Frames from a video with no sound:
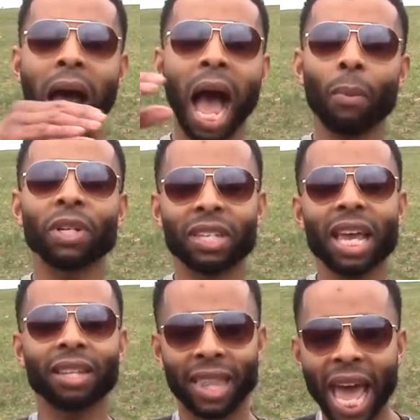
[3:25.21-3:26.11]
I, I would
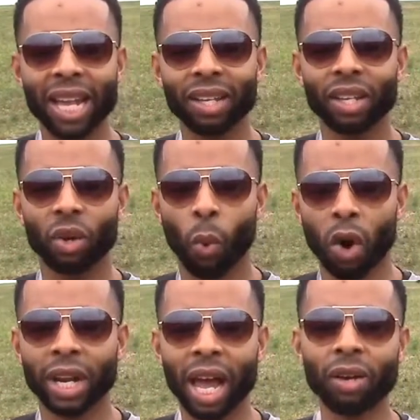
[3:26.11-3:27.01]
take that
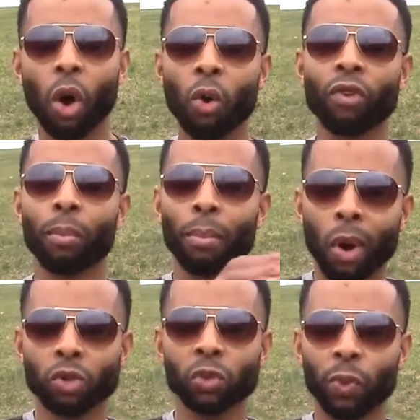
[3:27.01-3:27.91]
workout over
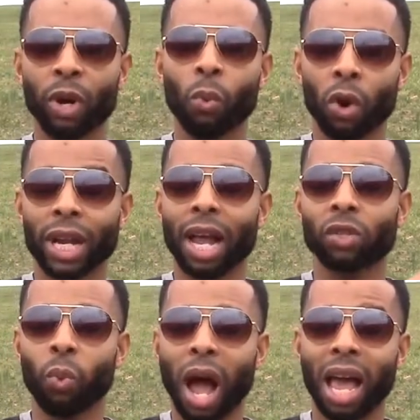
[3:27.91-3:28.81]
most sprint
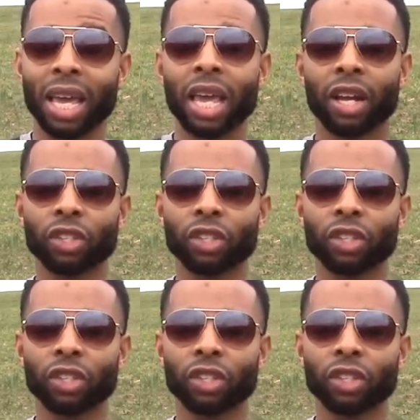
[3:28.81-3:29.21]
workouts. Why?